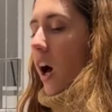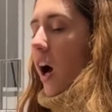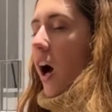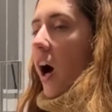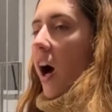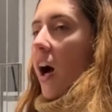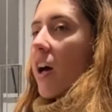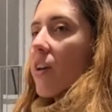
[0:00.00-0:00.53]

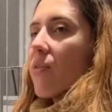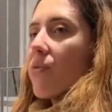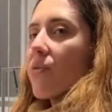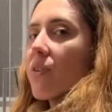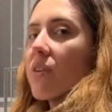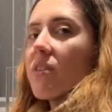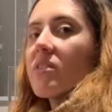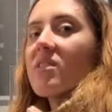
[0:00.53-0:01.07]
I
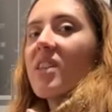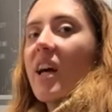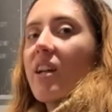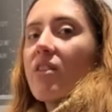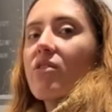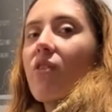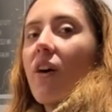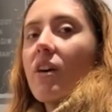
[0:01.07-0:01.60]
feel
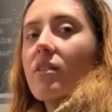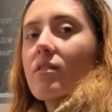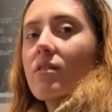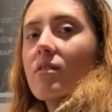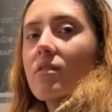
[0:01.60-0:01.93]
satisfied.